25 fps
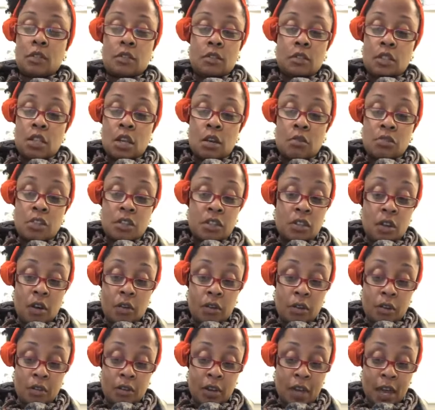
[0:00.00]
"Don't you know
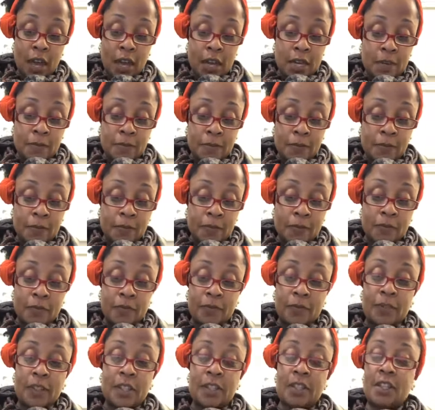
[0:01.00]
your name?"
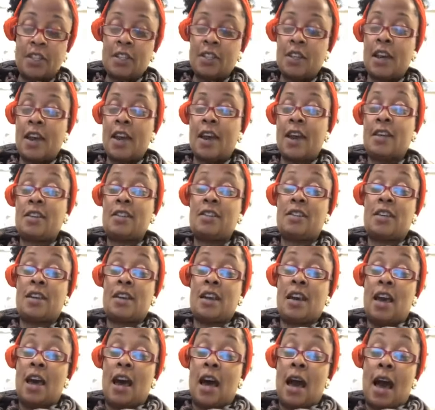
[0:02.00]
the teacher asked.
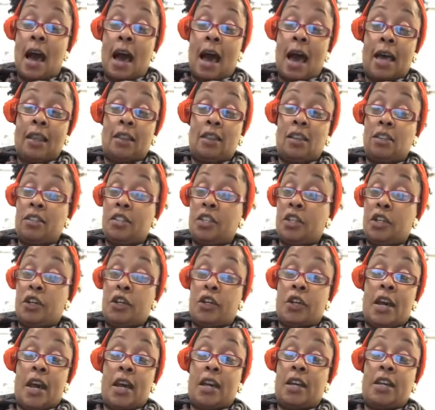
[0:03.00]
I looked at
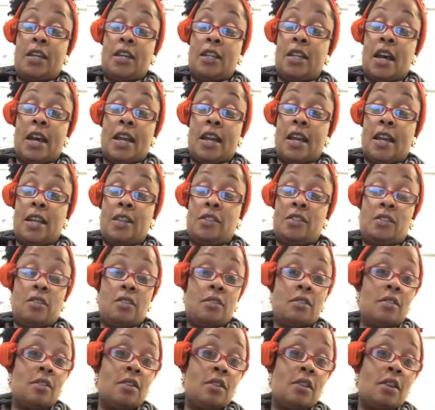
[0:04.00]
her and I could not
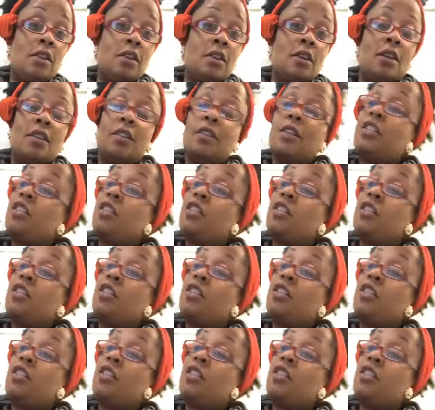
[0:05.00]
answer. The